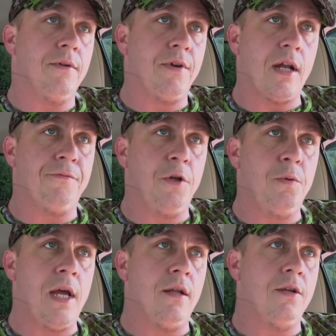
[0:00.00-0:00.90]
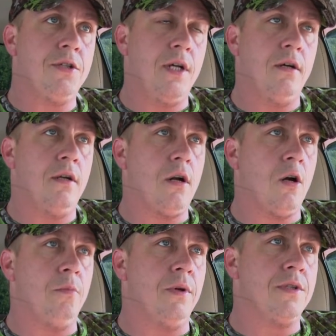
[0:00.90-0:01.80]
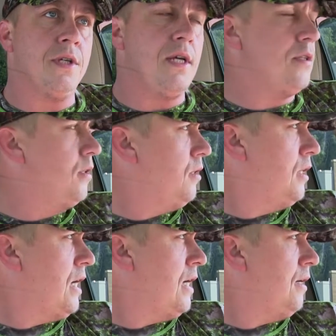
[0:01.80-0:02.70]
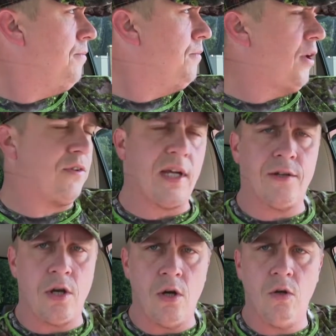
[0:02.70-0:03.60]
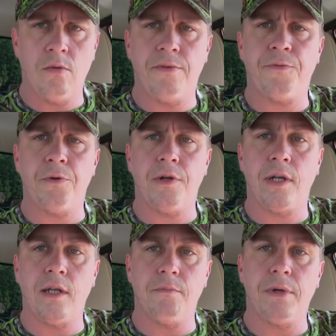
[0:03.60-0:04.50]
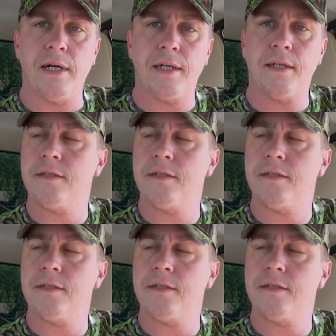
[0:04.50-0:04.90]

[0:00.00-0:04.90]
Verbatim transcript: we've got a few down this year in the urban season. Uh, you got to take a doe before you can kill a buck.